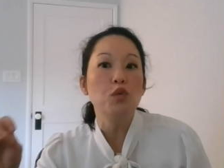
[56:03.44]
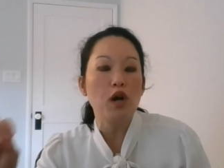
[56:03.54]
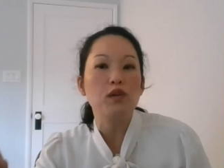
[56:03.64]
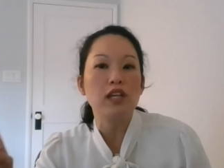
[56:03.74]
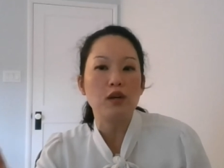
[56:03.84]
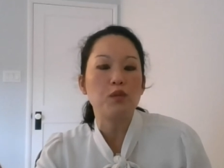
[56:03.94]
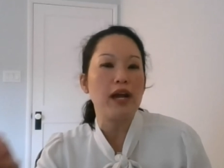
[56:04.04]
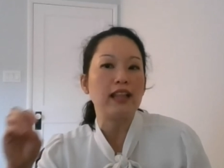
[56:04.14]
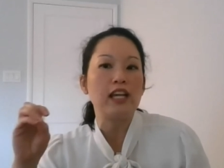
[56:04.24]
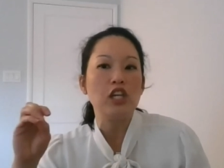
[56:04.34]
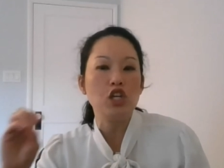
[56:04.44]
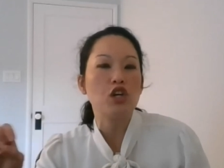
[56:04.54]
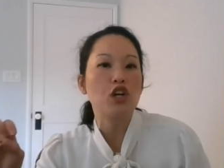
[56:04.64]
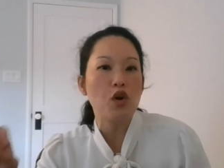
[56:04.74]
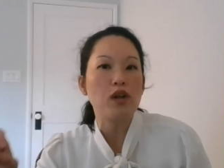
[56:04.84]
won't, you know, right? Like,
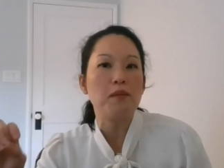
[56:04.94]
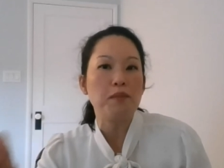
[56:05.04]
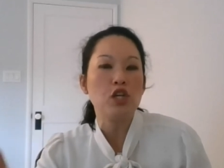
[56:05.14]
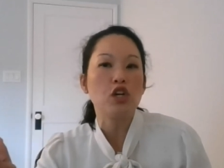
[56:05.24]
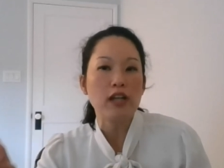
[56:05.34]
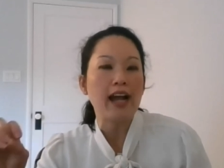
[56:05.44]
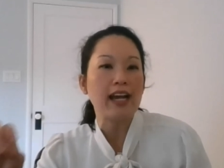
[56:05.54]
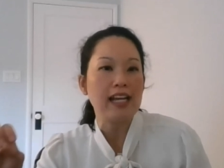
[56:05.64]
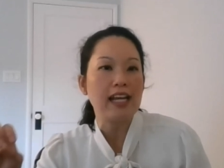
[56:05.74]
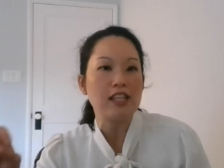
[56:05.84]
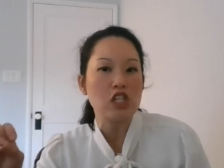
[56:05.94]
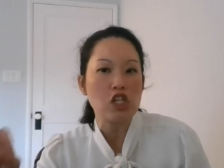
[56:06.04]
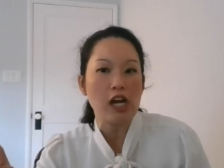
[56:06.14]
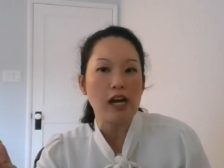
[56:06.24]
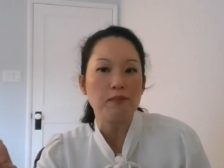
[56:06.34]
you're going to, you're not going to get the
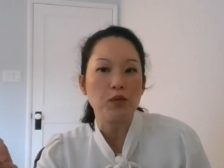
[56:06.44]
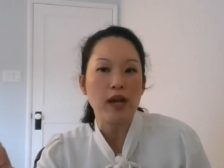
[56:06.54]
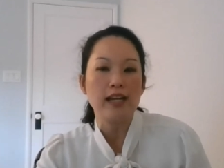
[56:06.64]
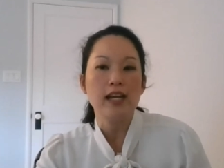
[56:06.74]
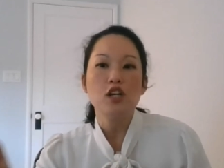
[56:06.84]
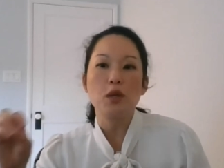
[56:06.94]
job, right?